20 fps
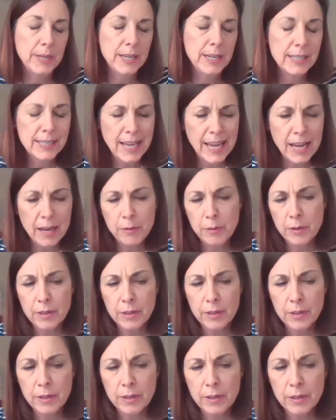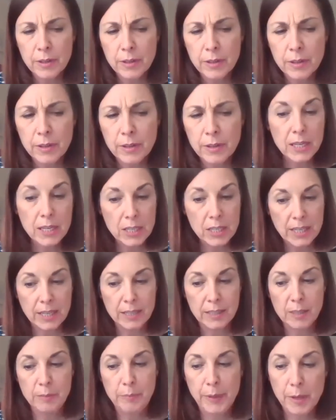but it's how we
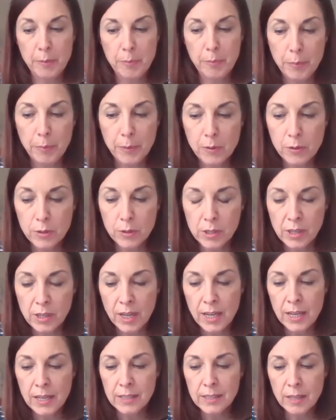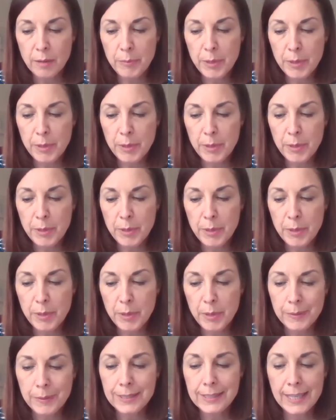pitch that to people, because so many
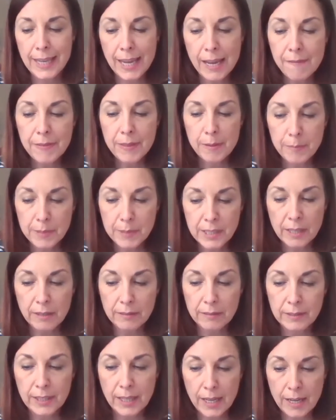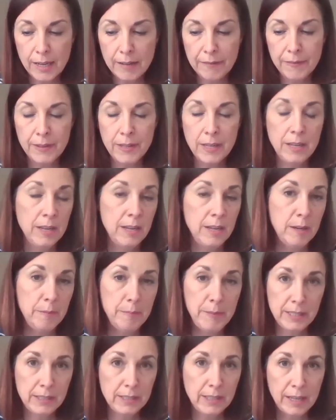people don't perceive themselves to have a
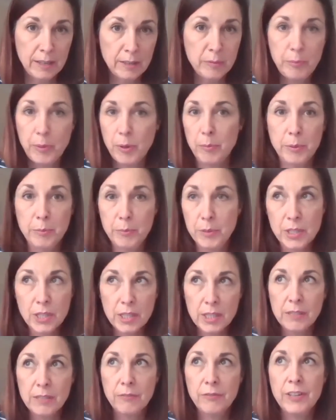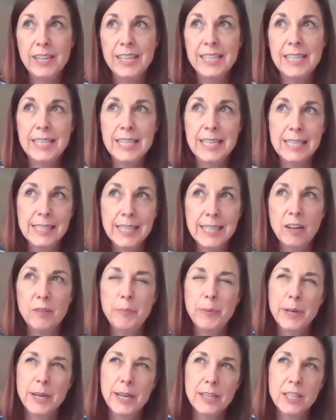mental health problem, which is fine in itself,
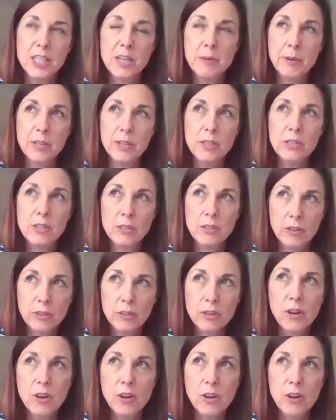but actually when you start the